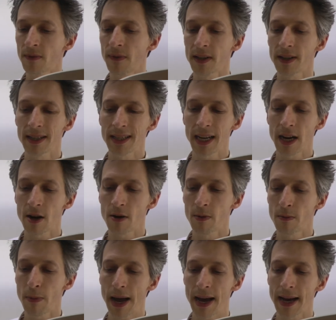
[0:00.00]
felt a
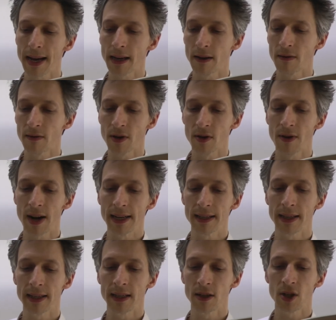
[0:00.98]
terrible pang of
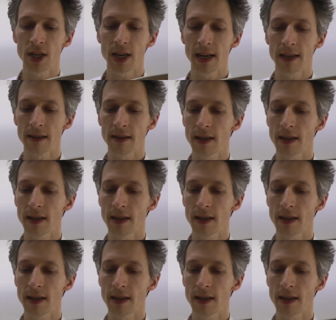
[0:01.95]
regret in his chest